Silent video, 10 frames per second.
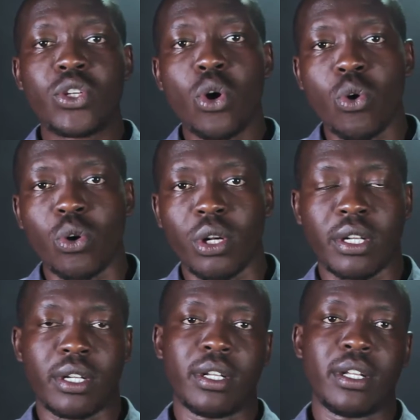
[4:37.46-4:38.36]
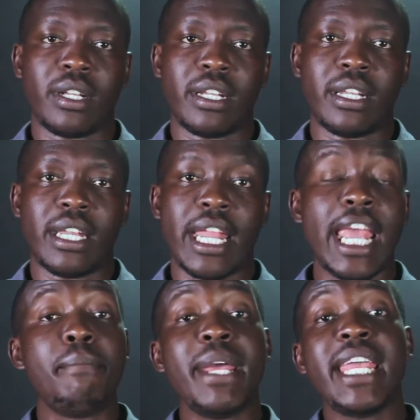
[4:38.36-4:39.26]
tone,
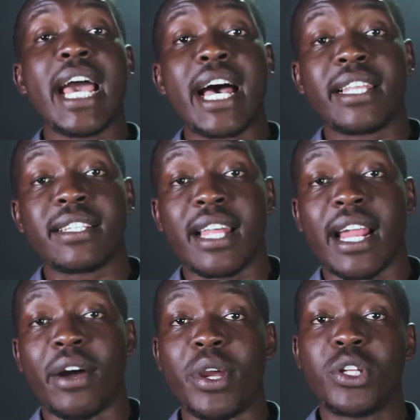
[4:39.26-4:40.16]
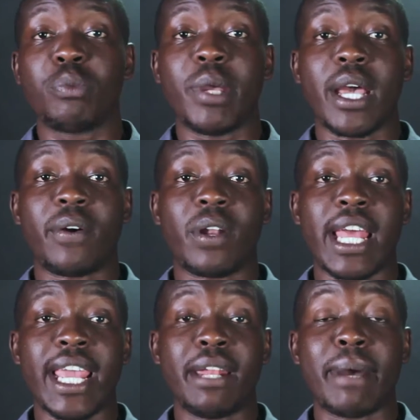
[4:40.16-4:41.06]
and many others that are going to be
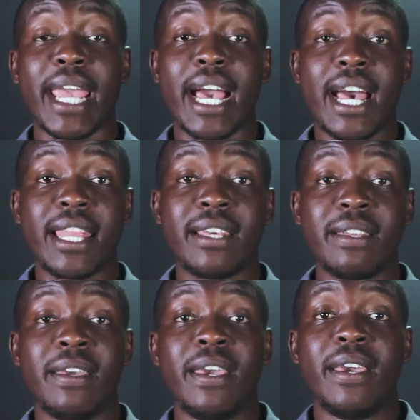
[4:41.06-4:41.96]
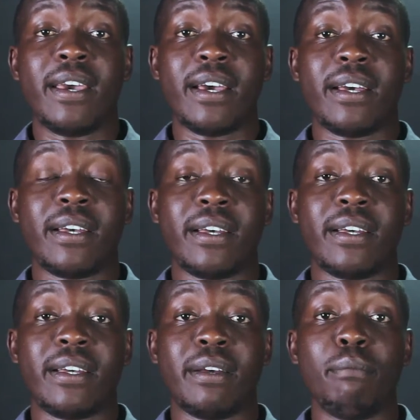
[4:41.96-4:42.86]
outlined by other
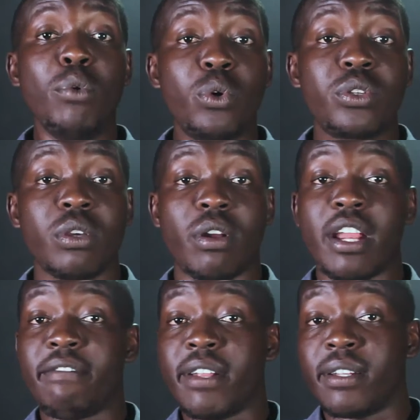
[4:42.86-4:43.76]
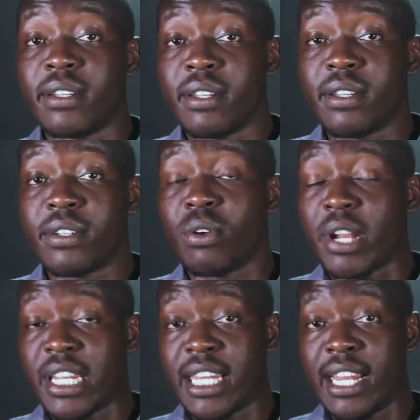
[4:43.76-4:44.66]
books or even
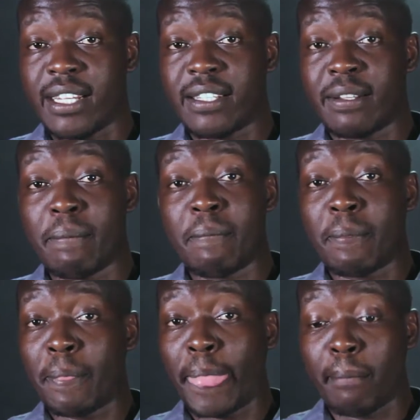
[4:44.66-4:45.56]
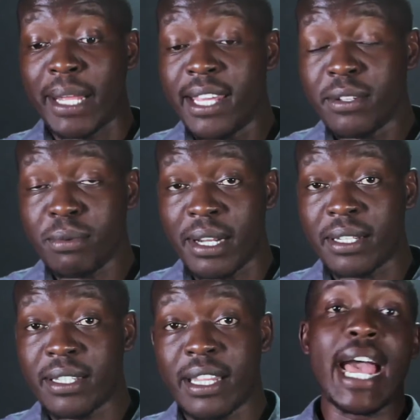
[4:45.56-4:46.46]
storytellers. But these
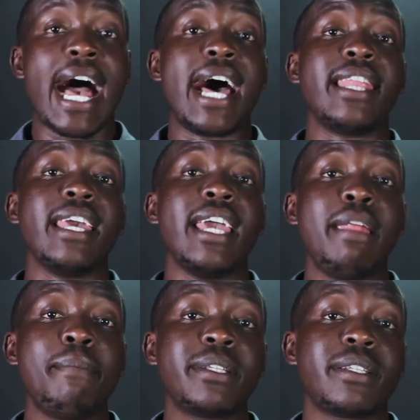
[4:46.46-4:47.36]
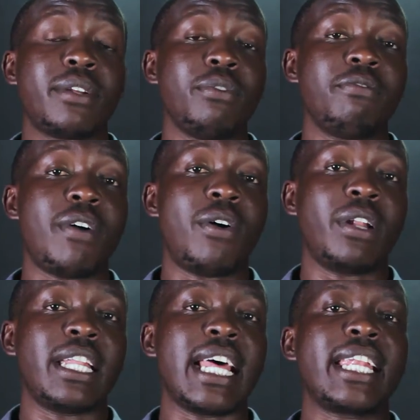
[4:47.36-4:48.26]
ones are the elements that we
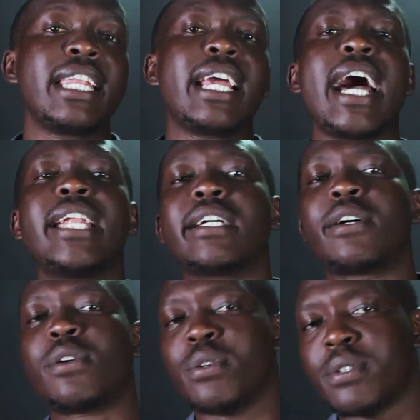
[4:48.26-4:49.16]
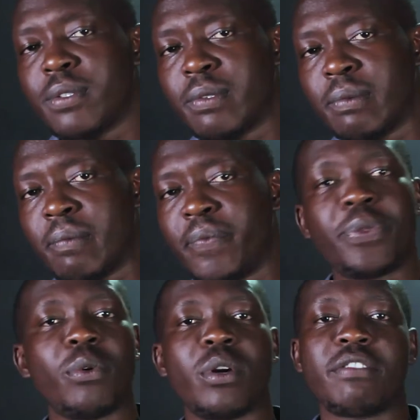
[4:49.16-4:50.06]
found that cut across
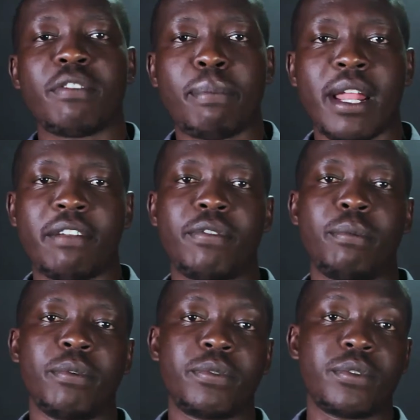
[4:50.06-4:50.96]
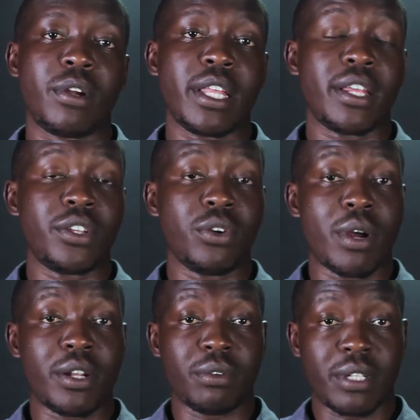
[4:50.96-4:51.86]
whatever platform of story that you
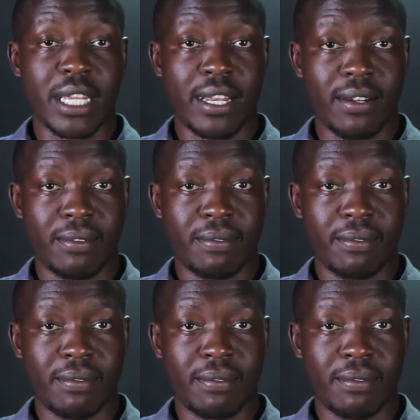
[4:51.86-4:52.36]
want to tell.